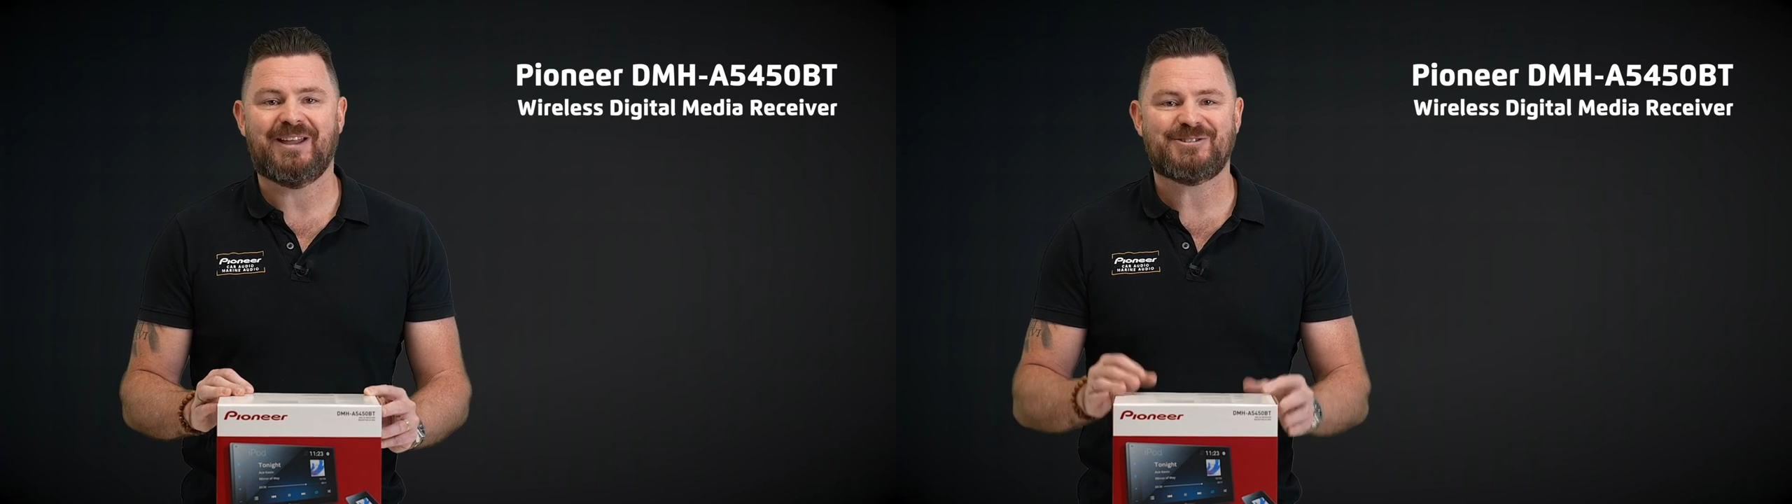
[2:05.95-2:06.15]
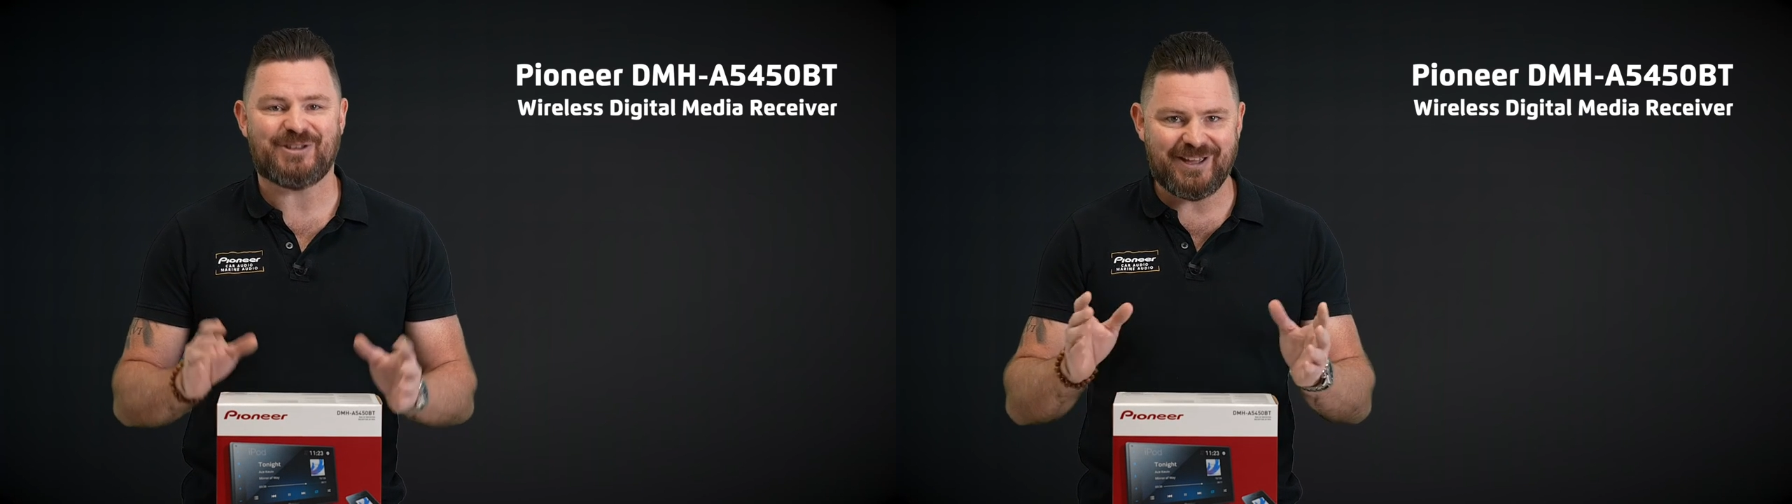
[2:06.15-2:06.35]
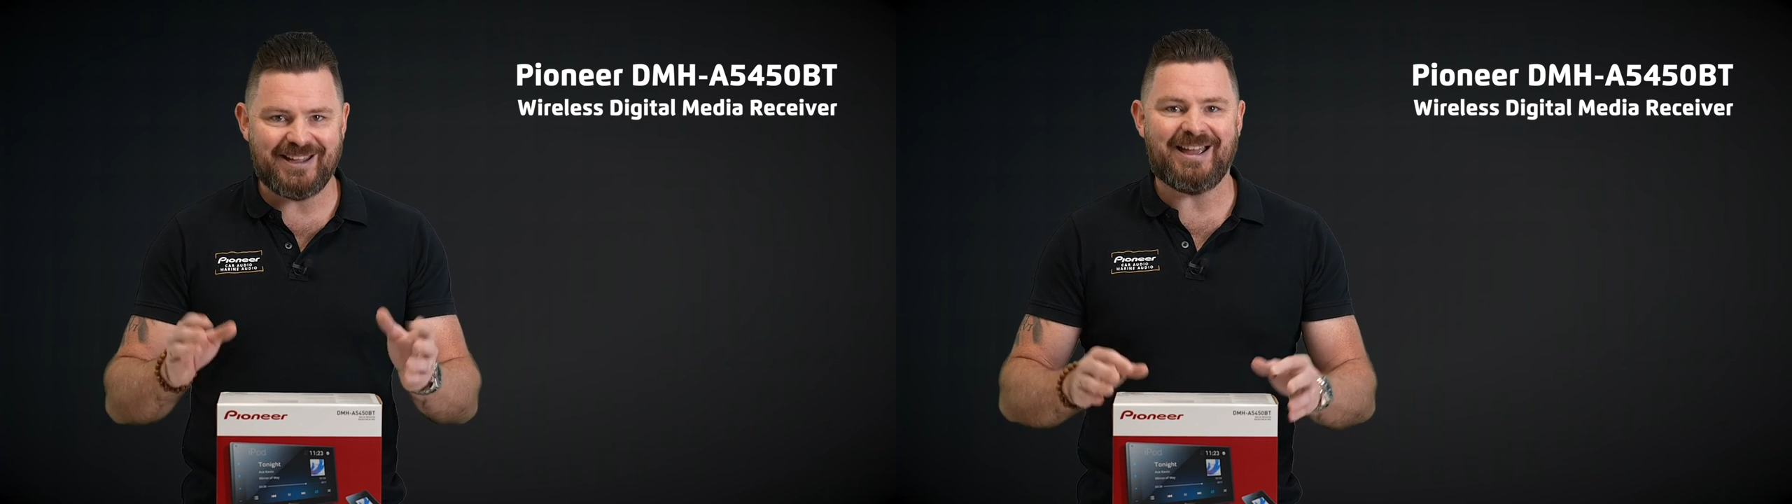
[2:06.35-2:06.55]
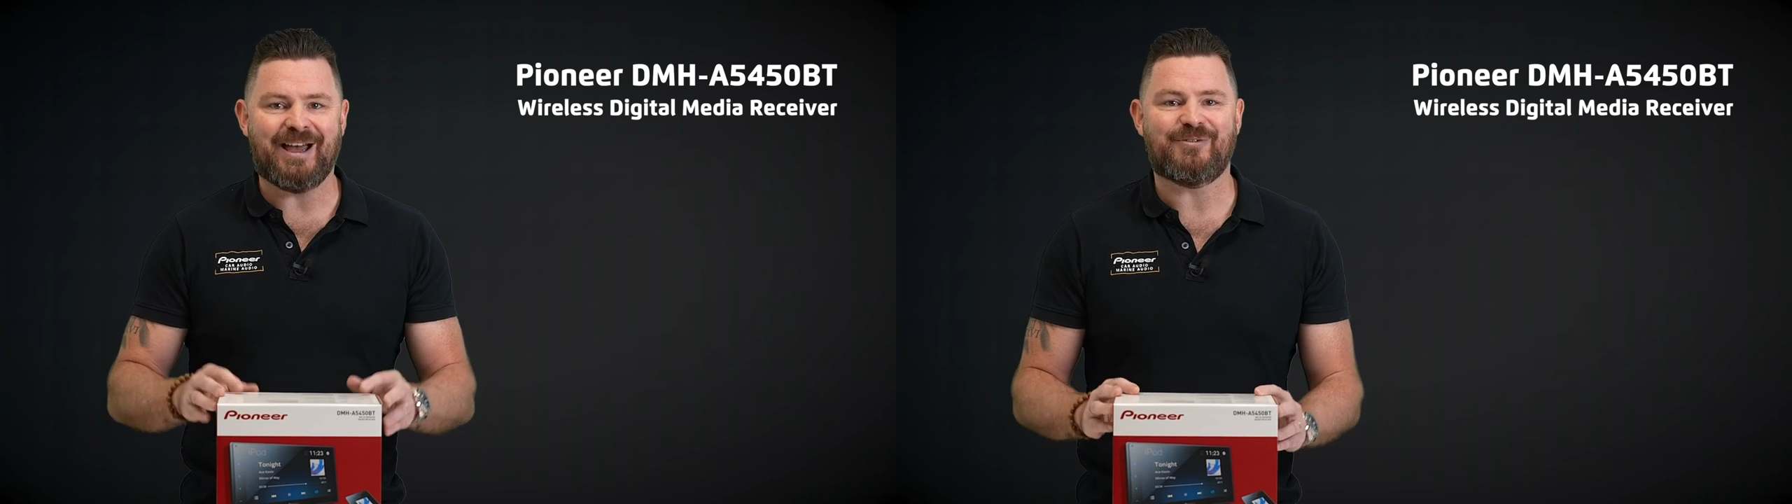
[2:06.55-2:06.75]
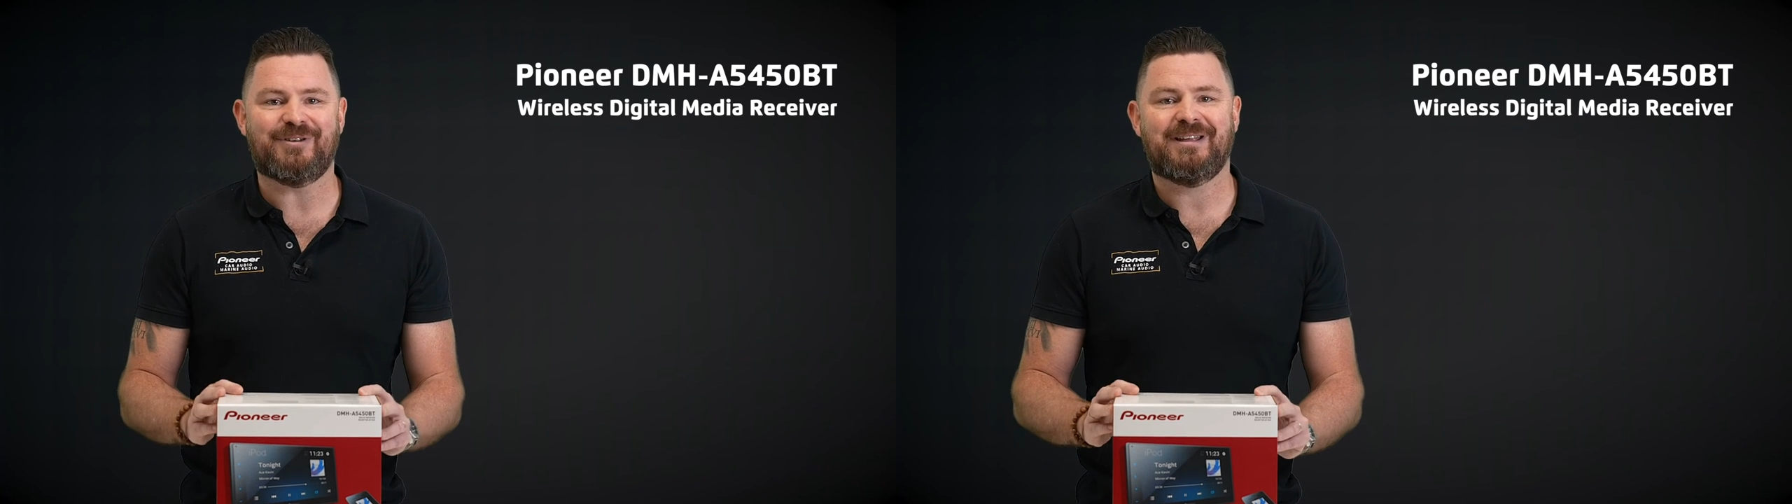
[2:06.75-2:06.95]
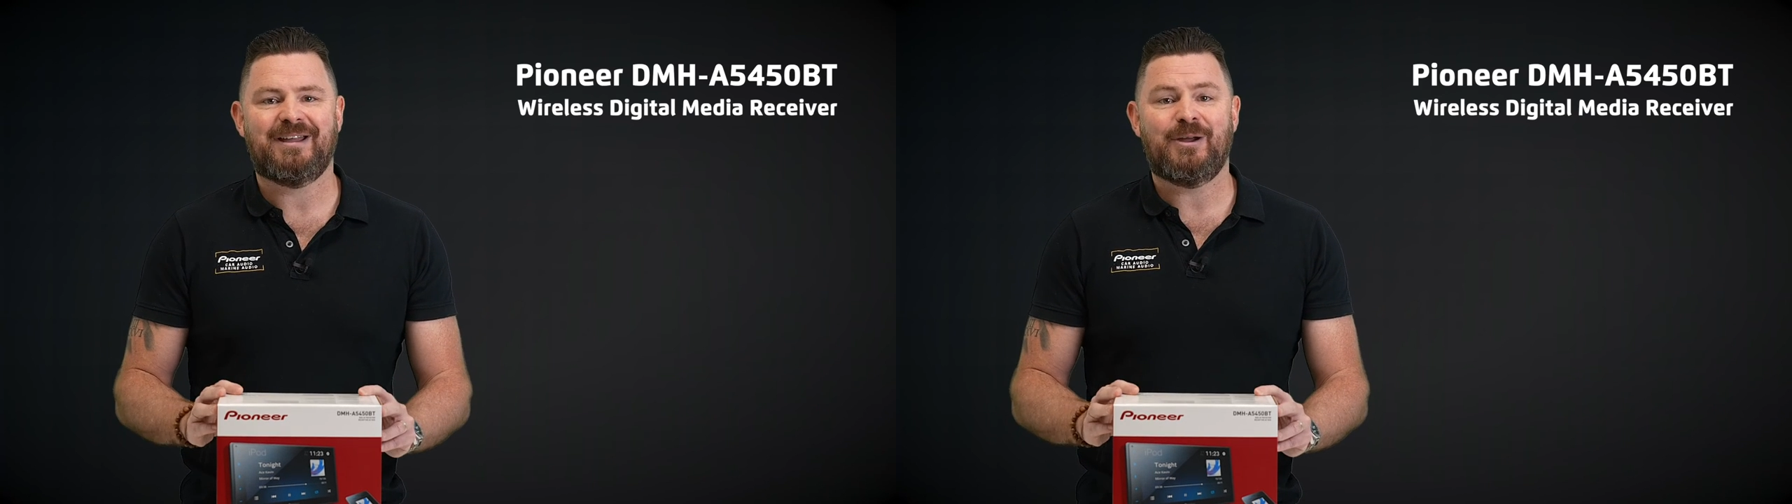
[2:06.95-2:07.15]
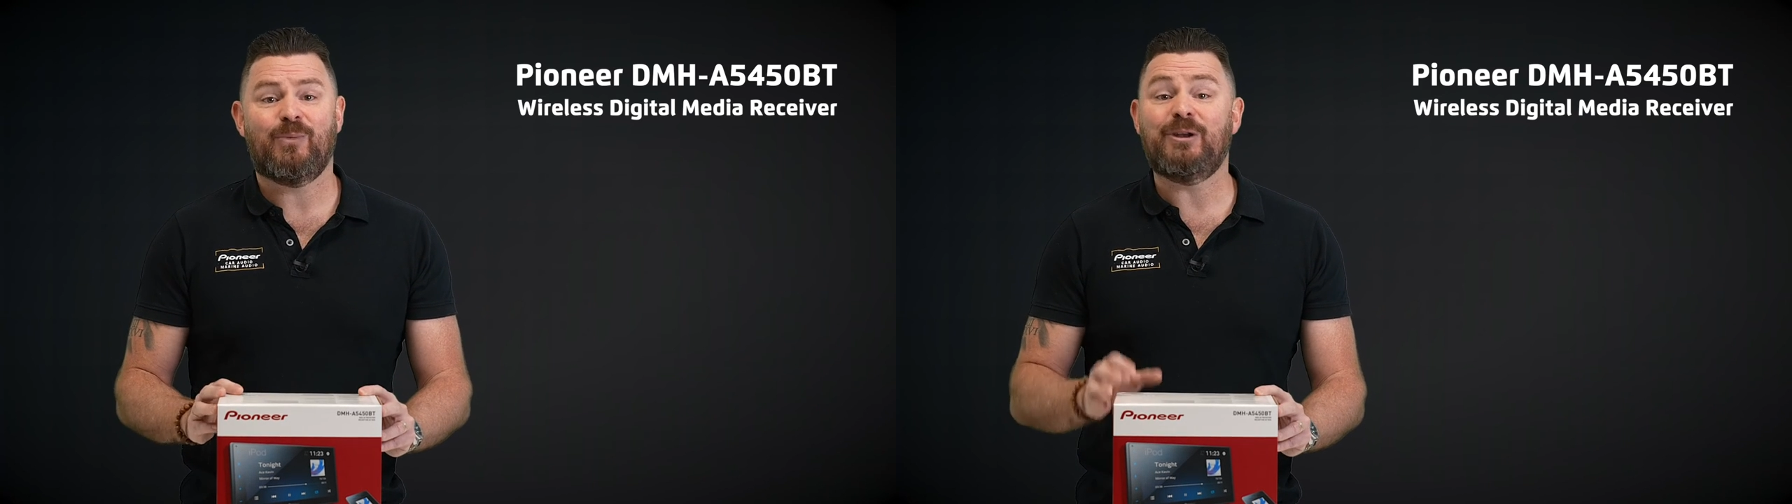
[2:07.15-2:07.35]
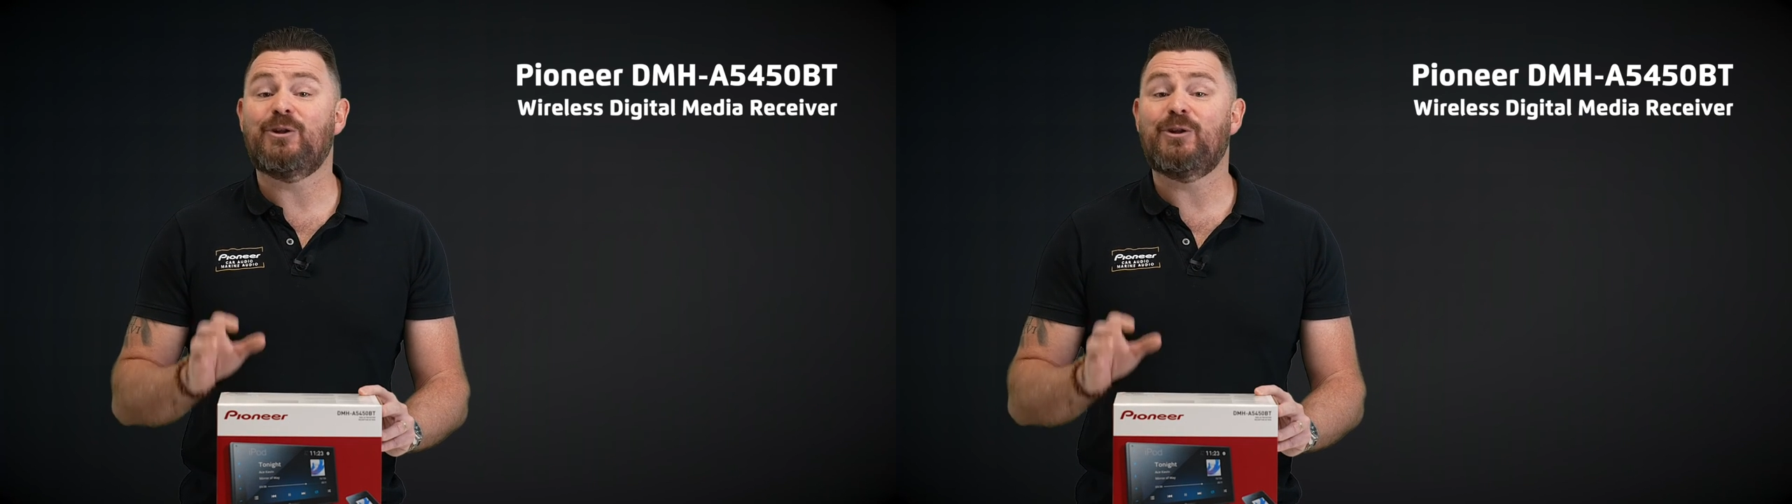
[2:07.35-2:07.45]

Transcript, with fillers: So there you have it. When